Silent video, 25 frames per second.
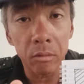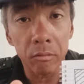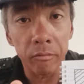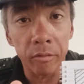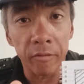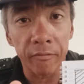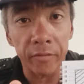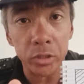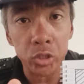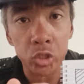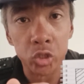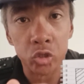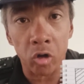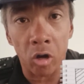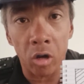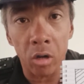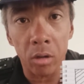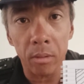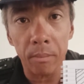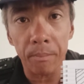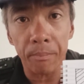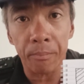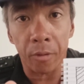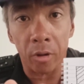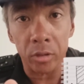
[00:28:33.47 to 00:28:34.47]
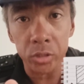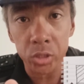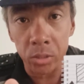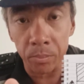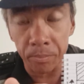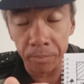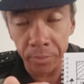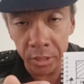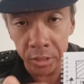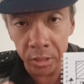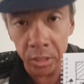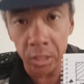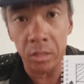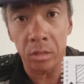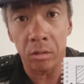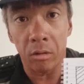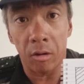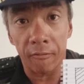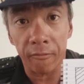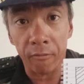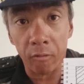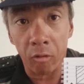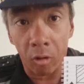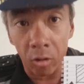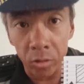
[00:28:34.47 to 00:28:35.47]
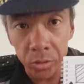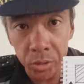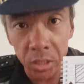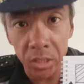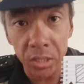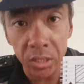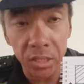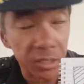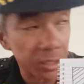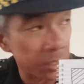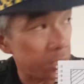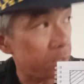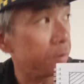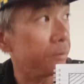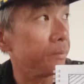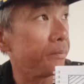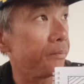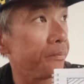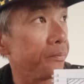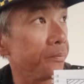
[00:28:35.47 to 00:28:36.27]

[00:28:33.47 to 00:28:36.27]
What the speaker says: with a strong possibility of causing hurt,